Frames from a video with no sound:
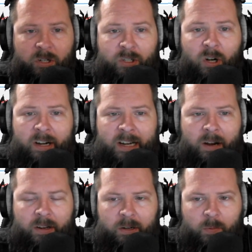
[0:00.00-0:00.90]
you're starting
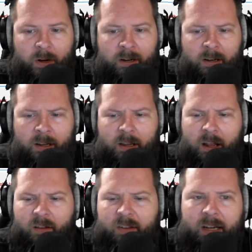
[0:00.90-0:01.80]
out anyway,
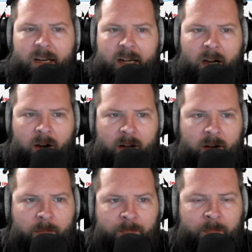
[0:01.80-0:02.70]
of getting an error
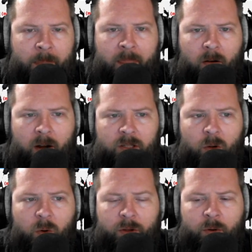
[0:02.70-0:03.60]
here. All right.
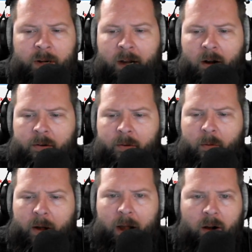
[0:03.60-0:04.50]
So we threw an
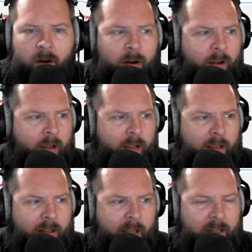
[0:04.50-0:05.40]
error.
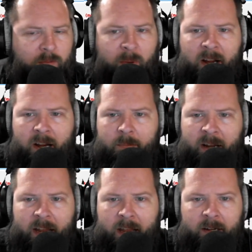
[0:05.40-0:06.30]
It's behind
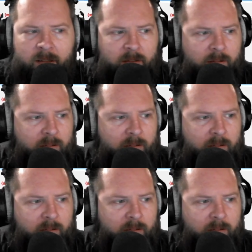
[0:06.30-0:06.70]
my head.